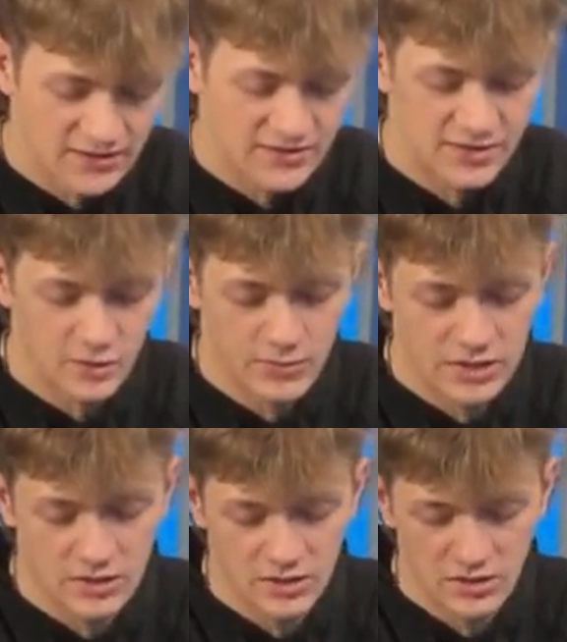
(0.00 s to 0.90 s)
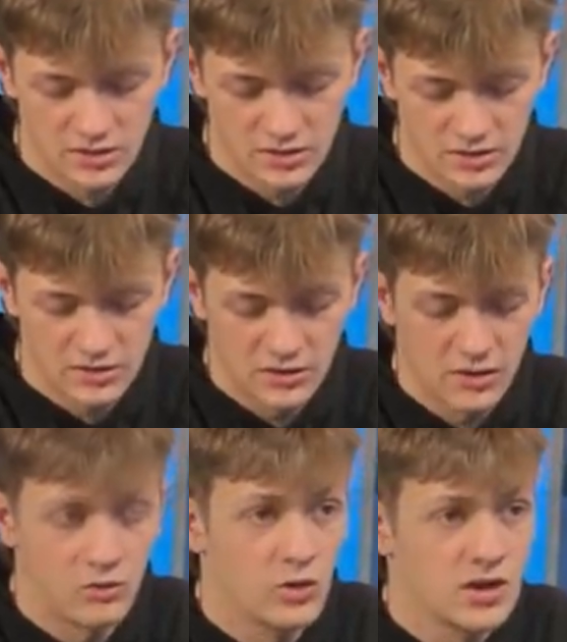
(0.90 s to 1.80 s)
Tillman,
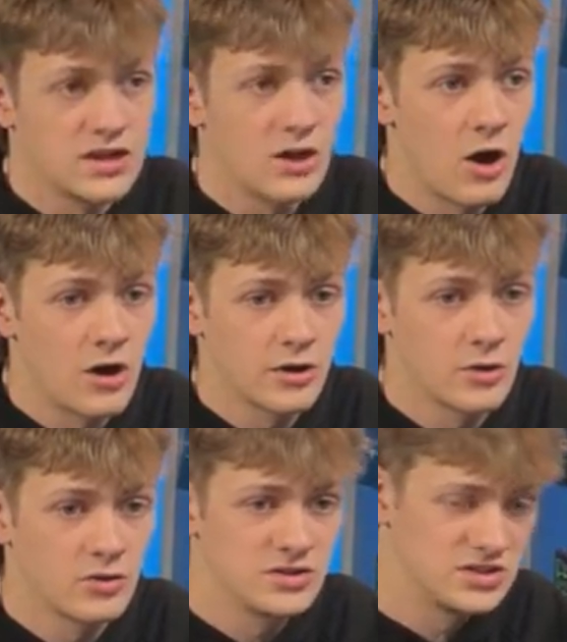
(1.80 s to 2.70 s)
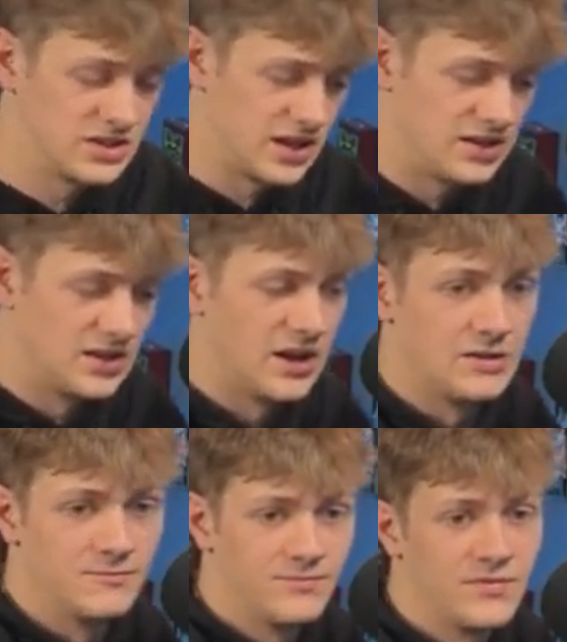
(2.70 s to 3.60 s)
rookie auto /99.
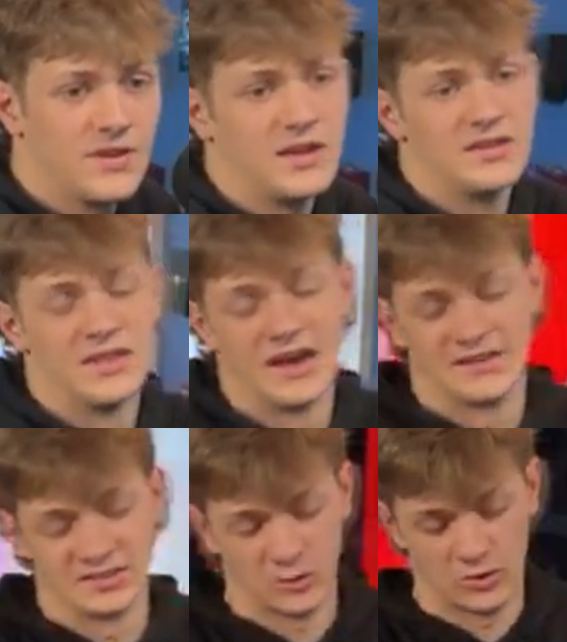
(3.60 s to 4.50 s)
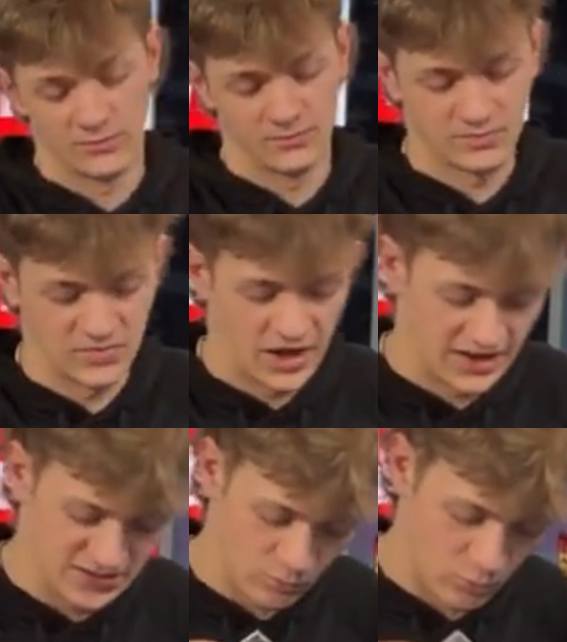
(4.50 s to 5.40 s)
Nice, Storm.
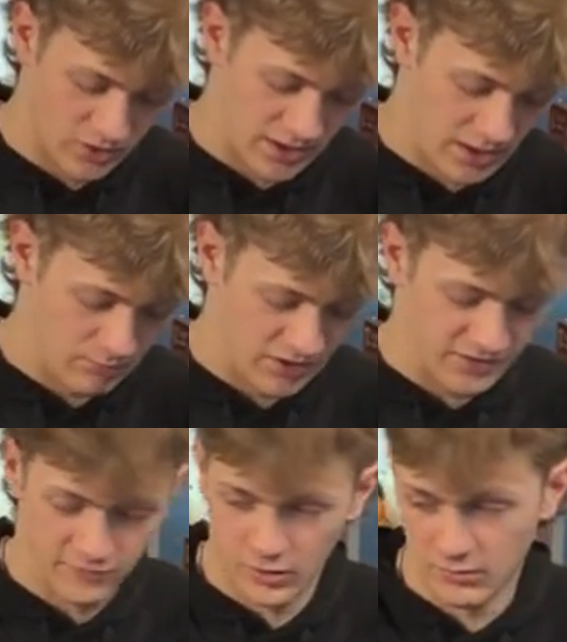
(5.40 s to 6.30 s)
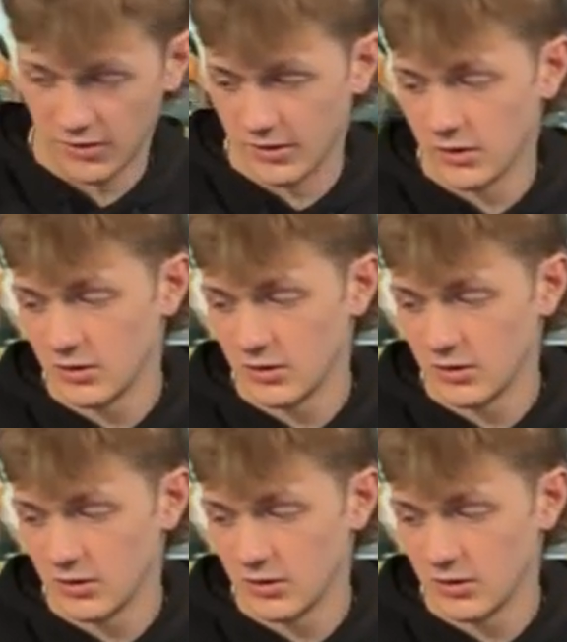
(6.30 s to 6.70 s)
Nice. What a break for you, brother.